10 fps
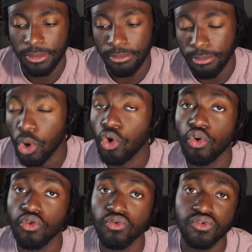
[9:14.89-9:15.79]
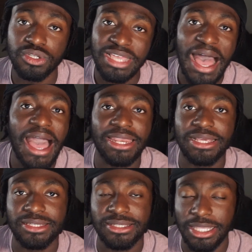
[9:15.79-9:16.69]
moves,
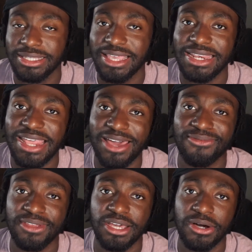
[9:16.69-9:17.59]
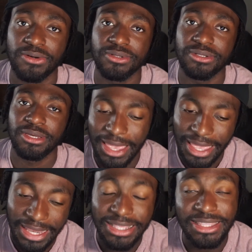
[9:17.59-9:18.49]
signings, things like that videos.
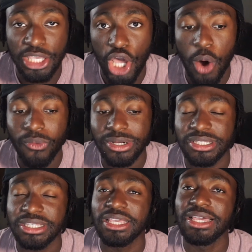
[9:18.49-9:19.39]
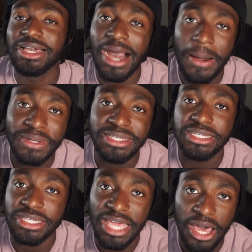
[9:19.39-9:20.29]
Anything y'all want to see, comment
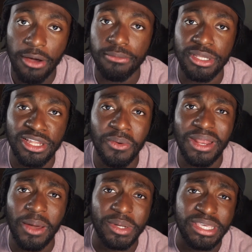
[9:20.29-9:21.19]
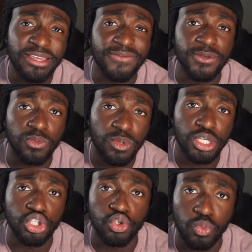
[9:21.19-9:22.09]
it down below, and I will give you
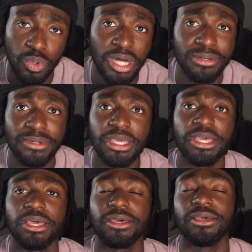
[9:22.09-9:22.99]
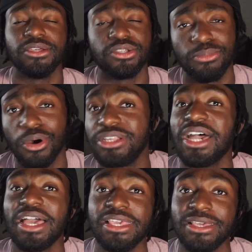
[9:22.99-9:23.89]
what you want. It's your boy
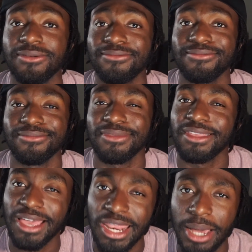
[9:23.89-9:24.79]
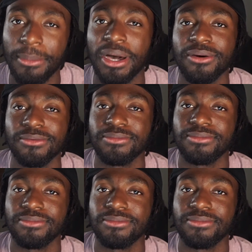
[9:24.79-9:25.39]
Jahi, and I'm out.